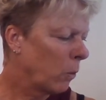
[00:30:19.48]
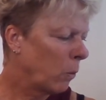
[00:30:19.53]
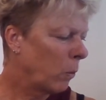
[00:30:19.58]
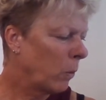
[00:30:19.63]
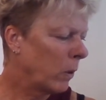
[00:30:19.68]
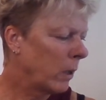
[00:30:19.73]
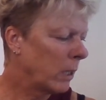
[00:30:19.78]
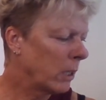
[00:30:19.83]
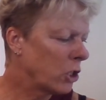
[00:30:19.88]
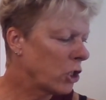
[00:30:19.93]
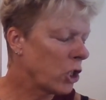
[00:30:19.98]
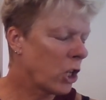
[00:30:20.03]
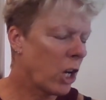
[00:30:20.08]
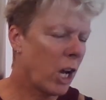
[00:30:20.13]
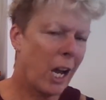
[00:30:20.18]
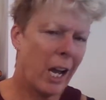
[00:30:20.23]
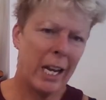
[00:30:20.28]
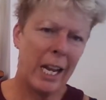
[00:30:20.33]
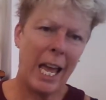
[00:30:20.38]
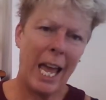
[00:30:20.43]
Will
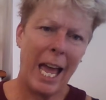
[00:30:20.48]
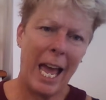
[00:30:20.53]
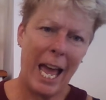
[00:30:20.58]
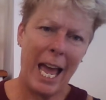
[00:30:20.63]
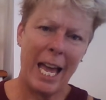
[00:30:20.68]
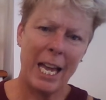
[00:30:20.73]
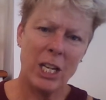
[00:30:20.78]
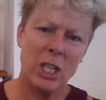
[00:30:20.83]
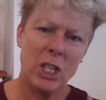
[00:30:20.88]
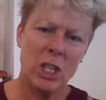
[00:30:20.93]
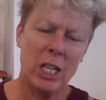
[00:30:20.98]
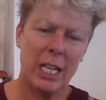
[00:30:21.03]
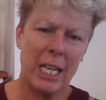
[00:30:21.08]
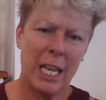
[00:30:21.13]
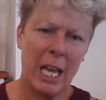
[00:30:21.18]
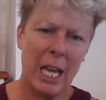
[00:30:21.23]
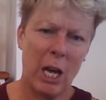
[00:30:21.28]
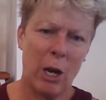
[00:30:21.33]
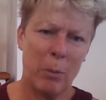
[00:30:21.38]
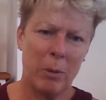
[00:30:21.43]
China
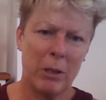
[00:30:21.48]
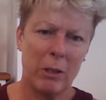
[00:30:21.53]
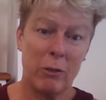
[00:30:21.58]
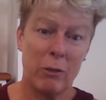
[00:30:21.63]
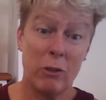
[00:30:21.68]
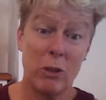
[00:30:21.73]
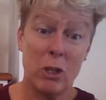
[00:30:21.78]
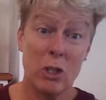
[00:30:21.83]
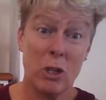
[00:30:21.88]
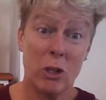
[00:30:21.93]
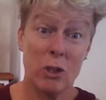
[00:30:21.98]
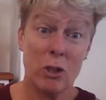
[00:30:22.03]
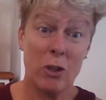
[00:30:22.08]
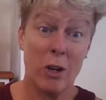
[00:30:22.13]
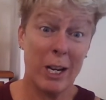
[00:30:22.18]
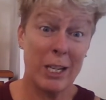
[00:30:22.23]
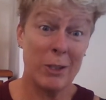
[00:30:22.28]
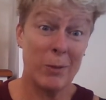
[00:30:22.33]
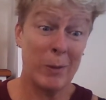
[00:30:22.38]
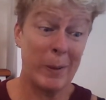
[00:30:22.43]
actually help in the future? I'll
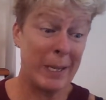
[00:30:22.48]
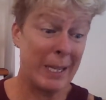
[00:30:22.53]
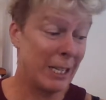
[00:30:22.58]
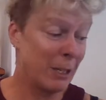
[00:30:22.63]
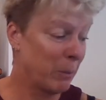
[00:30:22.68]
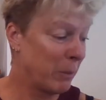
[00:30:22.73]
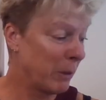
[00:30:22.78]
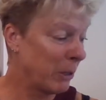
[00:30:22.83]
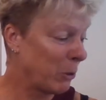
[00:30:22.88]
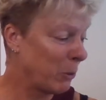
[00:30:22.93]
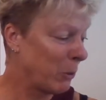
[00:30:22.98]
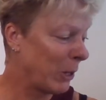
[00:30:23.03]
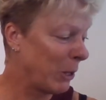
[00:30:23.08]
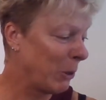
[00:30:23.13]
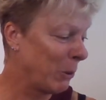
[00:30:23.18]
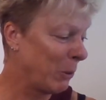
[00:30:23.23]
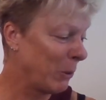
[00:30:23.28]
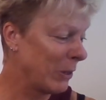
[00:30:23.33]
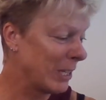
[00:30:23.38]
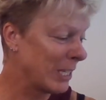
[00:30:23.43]
try and be a little bit
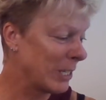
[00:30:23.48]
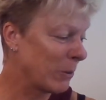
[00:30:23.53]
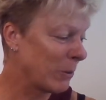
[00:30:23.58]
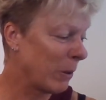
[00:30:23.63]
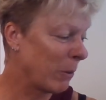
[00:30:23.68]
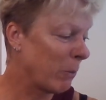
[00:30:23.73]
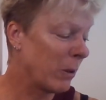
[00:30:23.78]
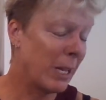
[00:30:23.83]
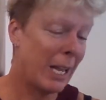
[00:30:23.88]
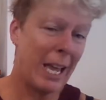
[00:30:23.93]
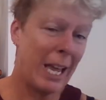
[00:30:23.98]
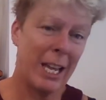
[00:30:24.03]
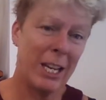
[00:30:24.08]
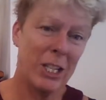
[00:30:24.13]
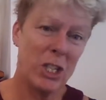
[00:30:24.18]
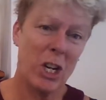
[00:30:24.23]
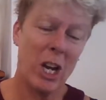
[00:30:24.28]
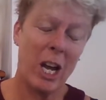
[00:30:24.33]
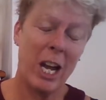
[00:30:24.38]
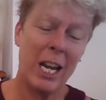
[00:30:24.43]
quicker with this one. Will
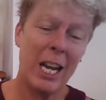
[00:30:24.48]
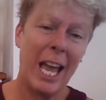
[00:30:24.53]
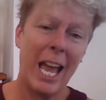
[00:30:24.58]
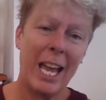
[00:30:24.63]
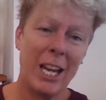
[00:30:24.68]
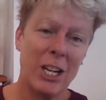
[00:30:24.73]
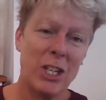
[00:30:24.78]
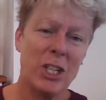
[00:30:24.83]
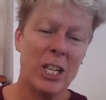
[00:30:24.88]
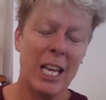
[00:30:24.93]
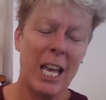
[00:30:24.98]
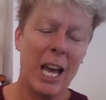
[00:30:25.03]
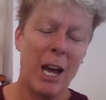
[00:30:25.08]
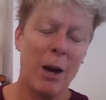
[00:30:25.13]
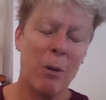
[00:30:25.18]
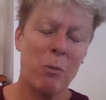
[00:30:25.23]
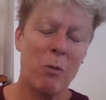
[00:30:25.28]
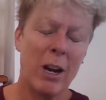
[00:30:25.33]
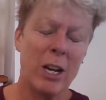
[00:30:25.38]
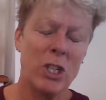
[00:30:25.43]
China actually
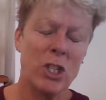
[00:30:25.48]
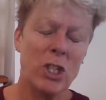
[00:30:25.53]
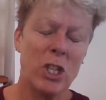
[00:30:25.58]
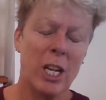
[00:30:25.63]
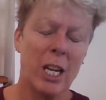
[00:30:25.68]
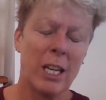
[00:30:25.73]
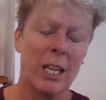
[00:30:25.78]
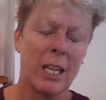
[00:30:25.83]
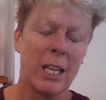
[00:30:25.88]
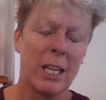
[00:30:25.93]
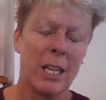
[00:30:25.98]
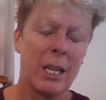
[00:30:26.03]
help Russia